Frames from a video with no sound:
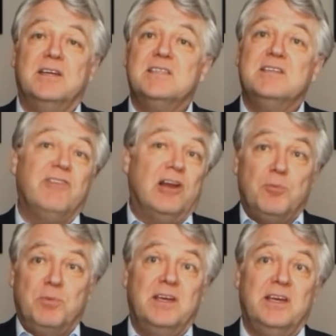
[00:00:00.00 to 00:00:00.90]
is
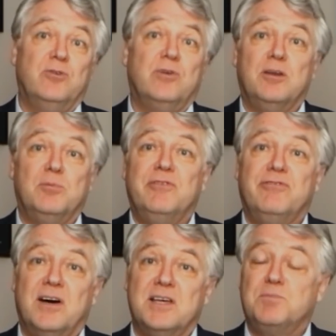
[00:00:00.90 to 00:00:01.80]
developing incredibly
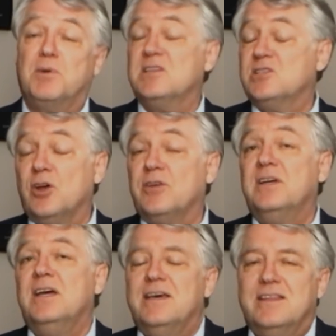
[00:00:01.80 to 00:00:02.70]
fast, but it's not
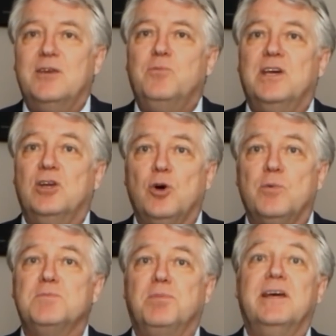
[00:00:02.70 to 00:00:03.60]
that we can
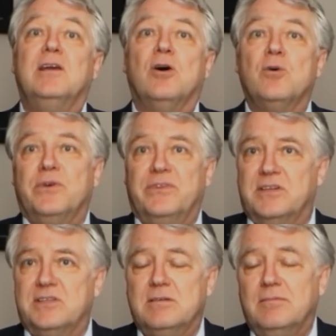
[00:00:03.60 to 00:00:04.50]
always play along with
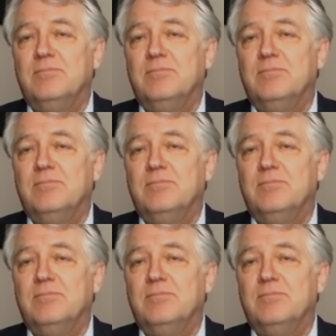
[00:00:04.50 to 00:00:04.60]
this.